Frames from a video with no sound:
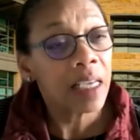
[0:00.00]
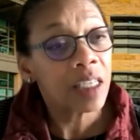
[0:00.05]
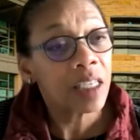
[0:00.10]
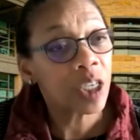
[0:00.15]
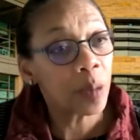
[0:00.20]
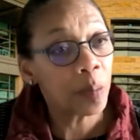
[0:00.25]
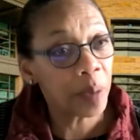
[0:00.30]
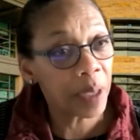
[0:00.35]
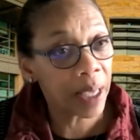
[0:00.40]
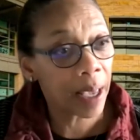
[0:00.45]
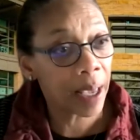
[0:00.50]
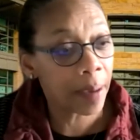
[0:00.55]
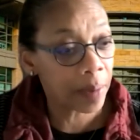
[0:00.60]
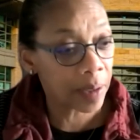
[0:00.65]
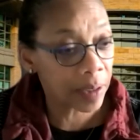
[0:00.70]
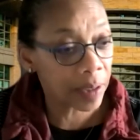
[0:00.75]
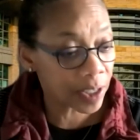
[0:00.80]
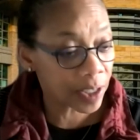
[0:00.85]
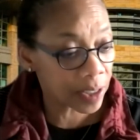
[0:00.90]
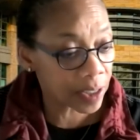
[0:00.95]
to be
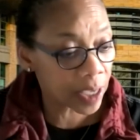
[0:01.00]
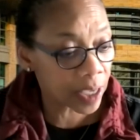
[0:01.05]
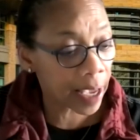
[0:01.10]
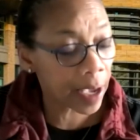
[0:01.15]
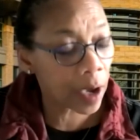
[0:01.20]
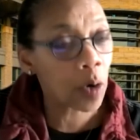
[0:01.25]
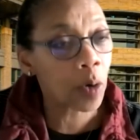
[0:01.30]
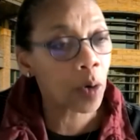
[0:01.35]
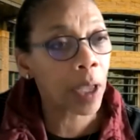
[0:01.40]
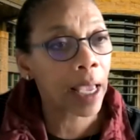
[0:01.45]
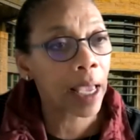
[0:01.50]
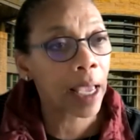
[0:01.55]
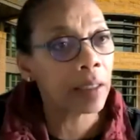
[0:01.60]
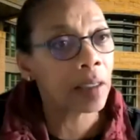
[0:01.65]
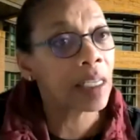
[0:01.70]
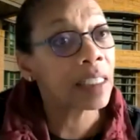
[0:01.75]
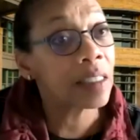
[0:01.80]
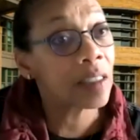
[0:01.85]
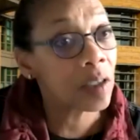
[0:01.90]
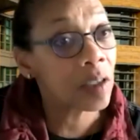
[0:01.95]
able to say, okay,
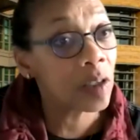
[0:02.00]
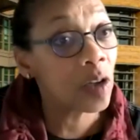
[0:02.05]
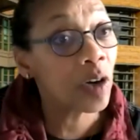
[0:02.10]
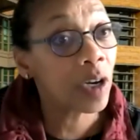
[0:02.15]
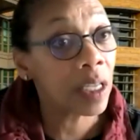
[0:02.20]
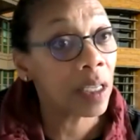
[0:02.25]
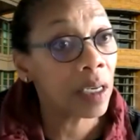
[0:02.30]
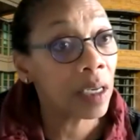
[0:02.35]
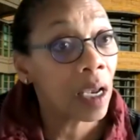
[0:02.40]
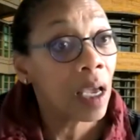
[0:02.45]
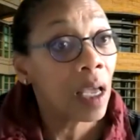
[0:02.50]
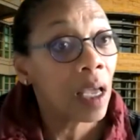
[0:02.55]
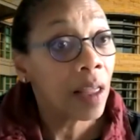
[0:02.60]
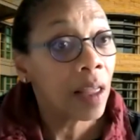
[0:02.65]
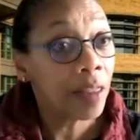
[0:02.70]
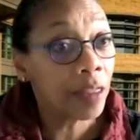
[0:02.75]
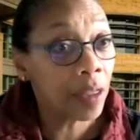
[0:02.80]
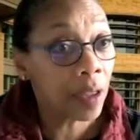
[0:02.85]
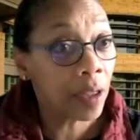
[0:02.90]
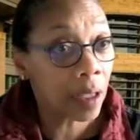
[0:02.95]
let's look at
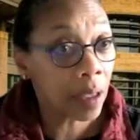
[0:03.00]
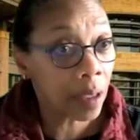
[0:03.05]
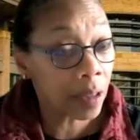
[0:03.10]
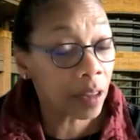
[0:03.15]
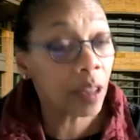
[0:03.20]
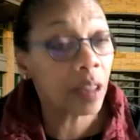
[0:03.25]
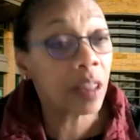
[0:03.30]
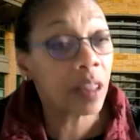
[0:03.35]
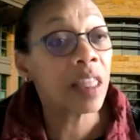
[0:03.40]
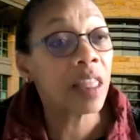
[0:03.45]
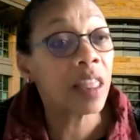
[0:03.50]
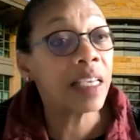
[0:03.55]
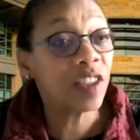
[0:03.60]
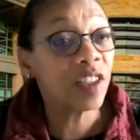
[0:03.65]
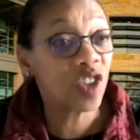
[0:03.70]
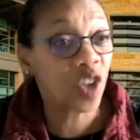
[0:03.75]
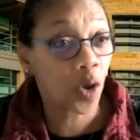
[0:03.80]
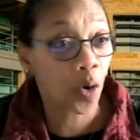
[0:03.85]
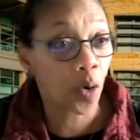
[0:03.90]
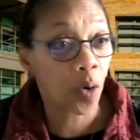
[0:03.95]
the
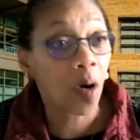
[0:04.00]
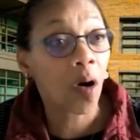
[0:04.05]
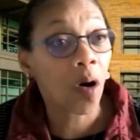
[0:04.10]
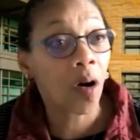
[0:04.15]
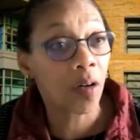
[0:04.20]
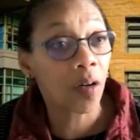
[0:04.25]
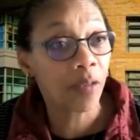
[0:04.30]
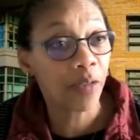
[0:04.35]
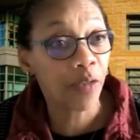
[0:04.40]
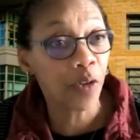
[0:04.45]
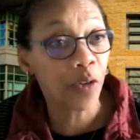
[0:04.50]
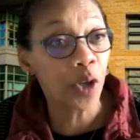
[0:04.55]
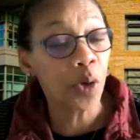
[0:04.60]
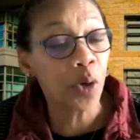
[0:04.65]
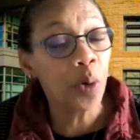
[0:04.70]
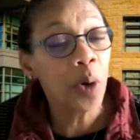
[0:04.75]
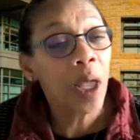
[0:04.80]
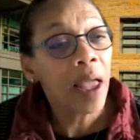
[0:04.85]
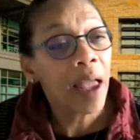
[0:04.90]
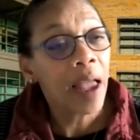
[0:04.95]
things that are hard for
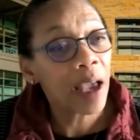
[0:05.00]
you,